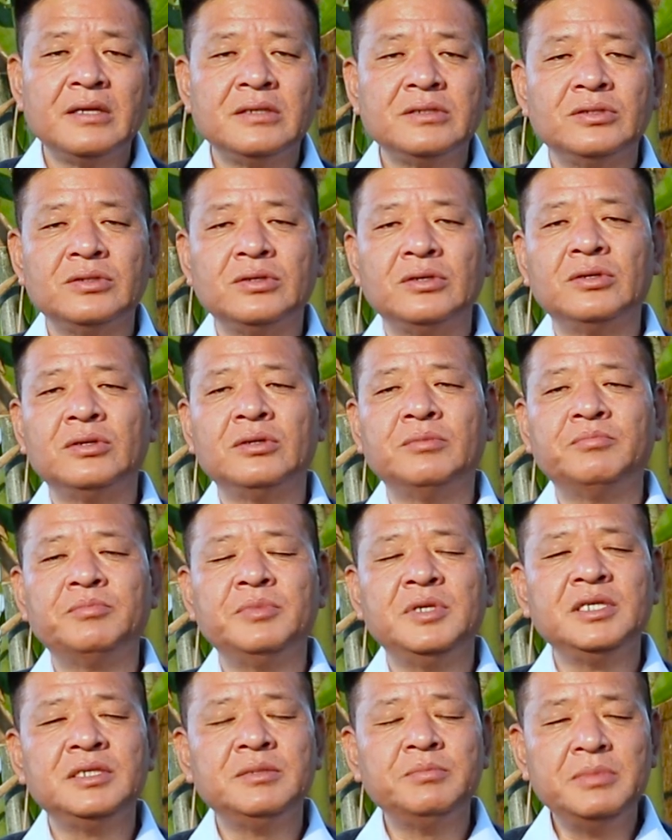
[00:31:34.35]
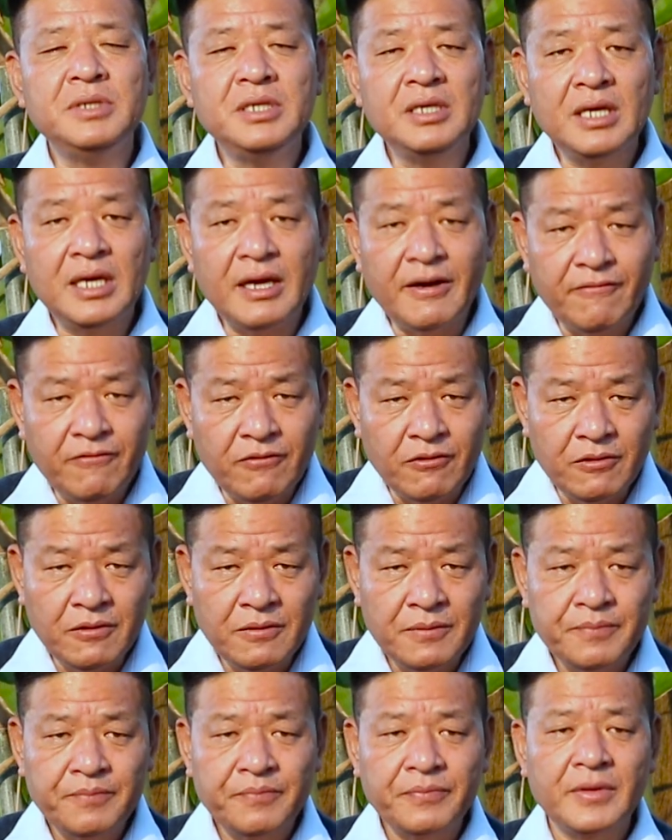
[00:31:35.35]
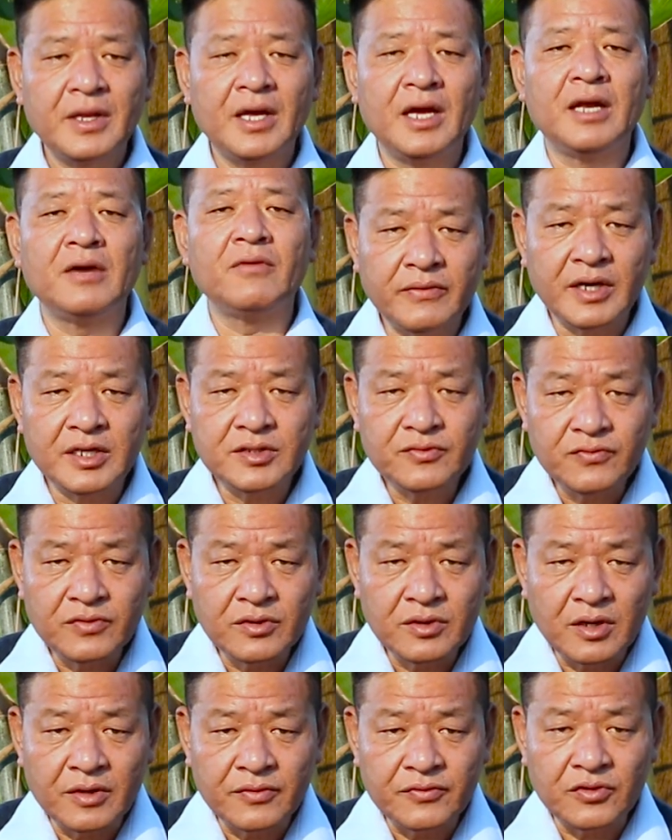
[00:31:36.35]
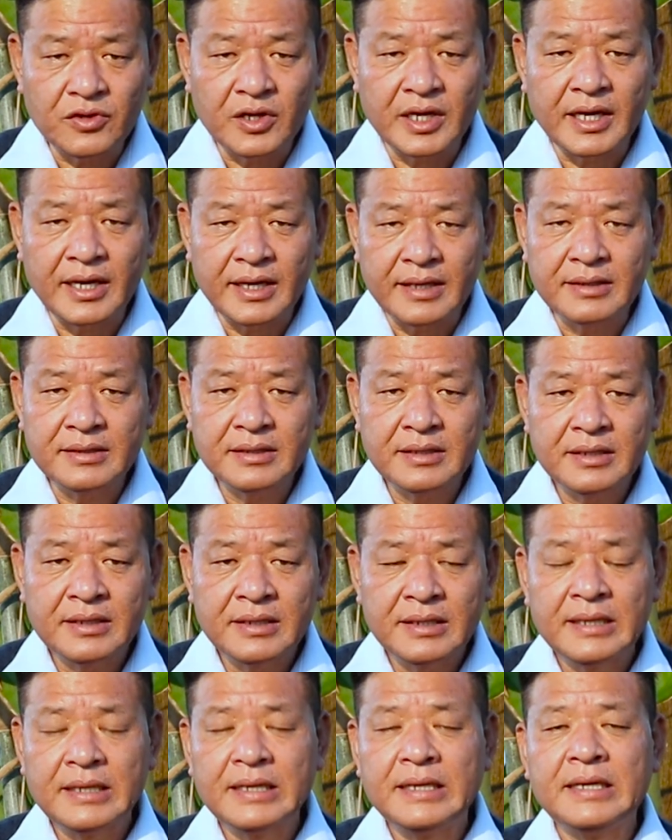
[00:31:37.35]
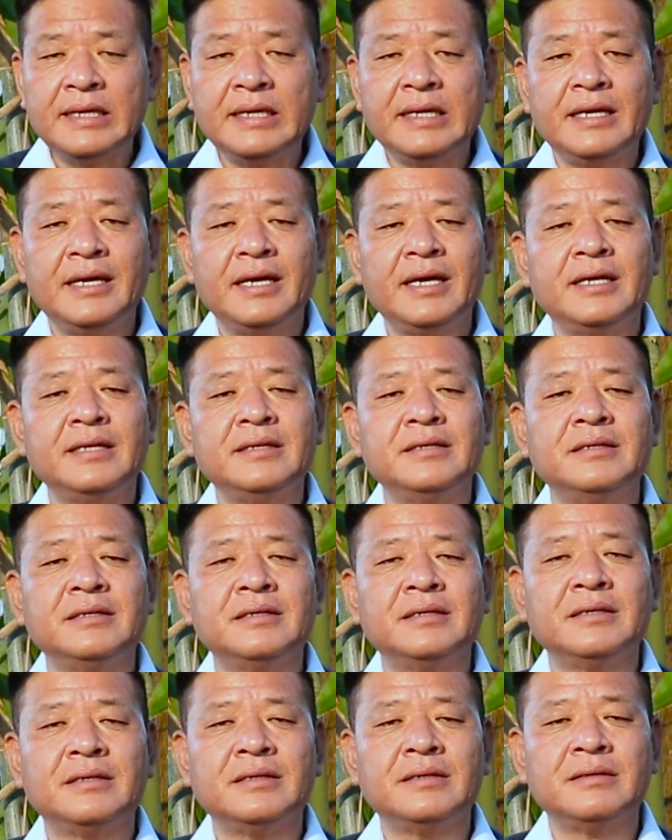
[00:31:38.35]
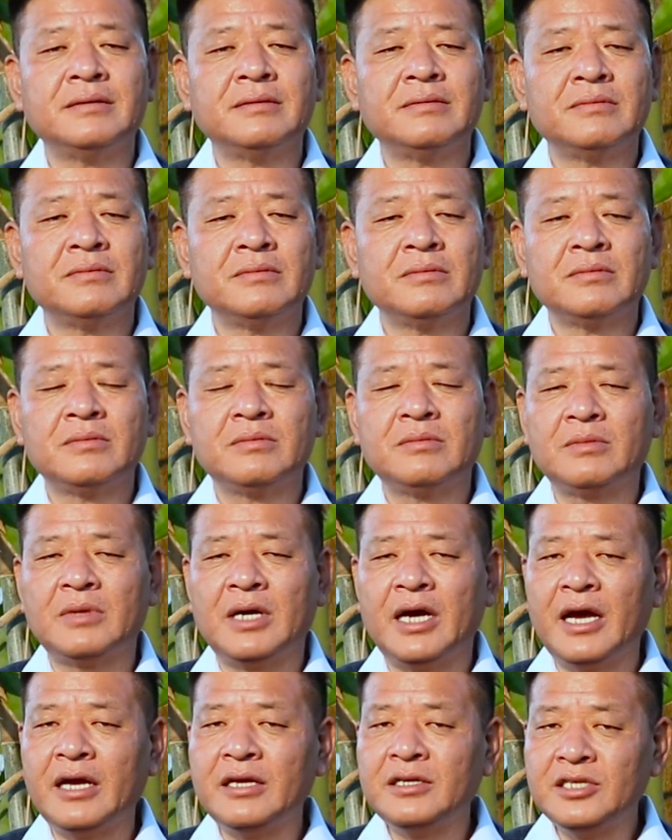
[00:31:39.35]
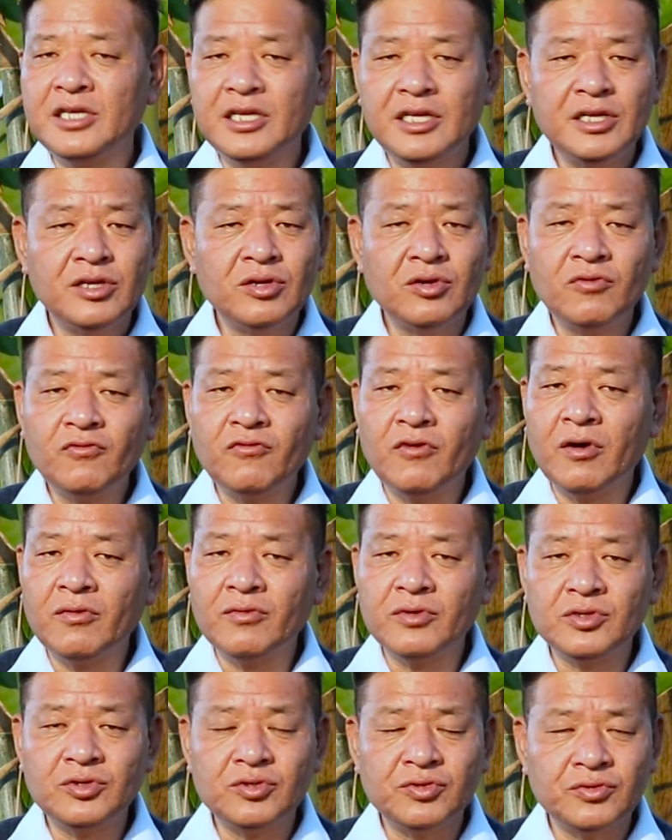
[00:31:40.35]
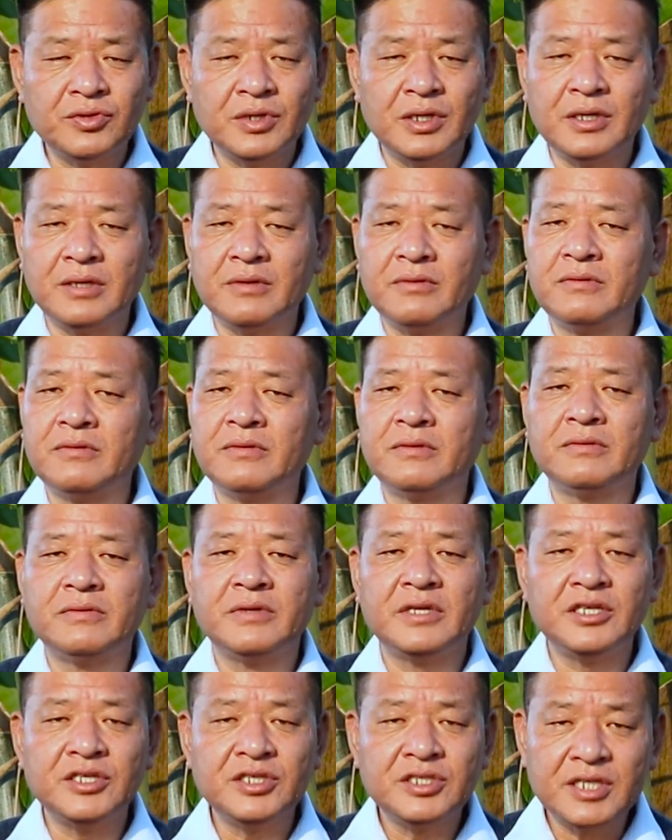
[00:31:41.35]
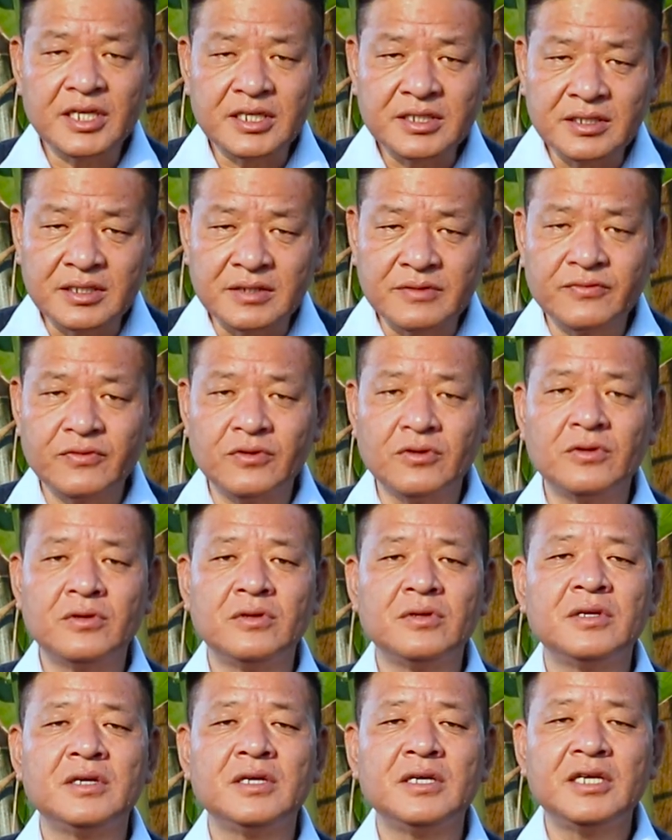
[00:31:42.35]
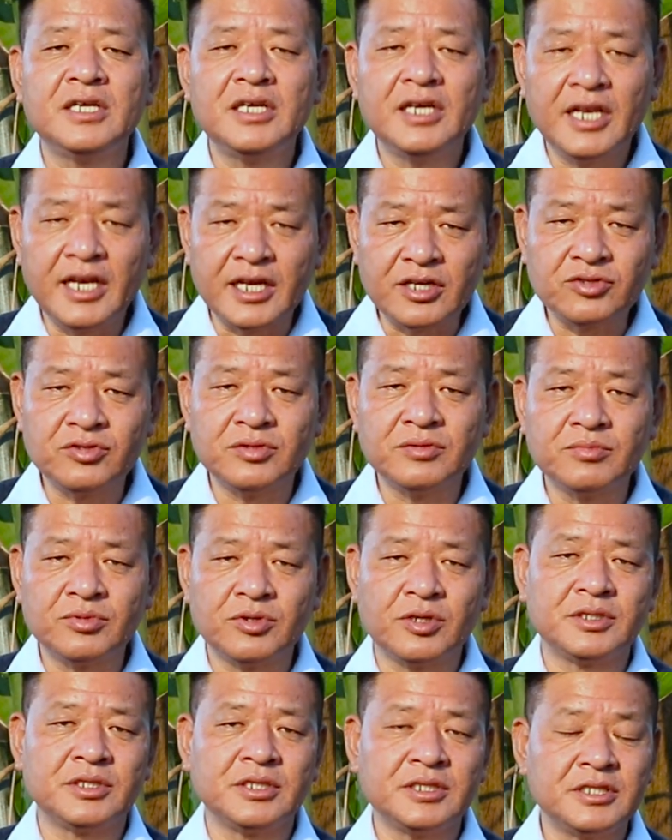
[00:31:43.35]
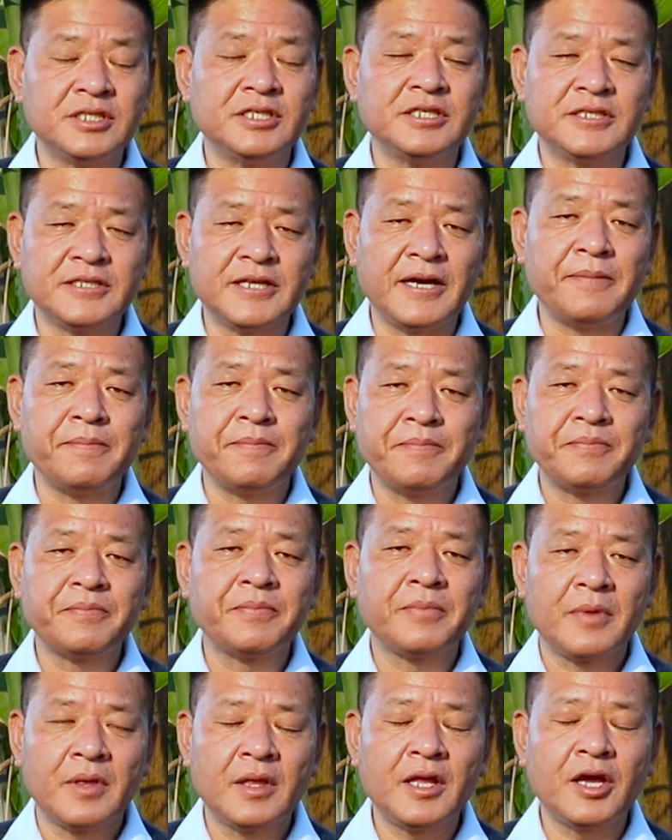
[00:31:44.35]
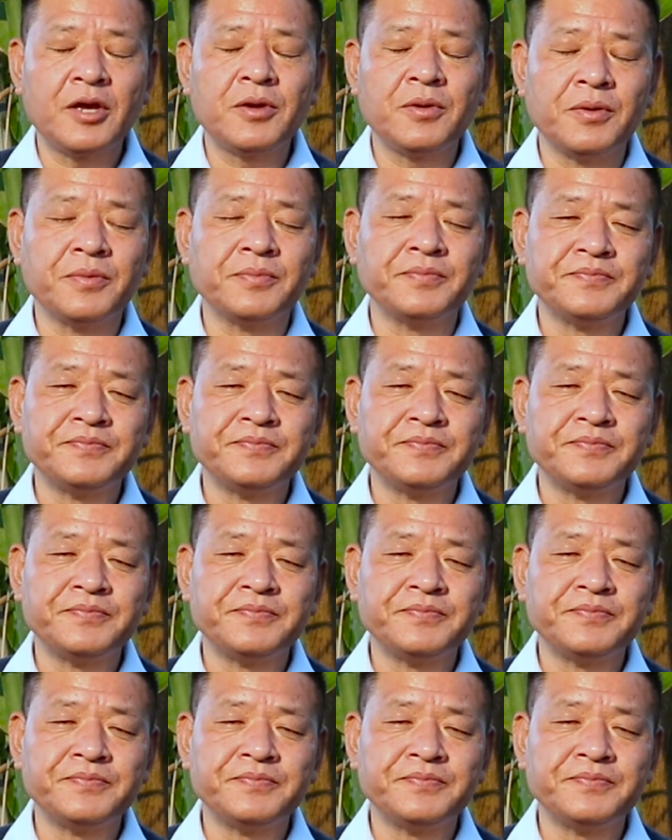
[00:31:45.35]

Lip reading: So please be careful and watchful of your health. And I really look forward to a very successful election process this time. Thank you.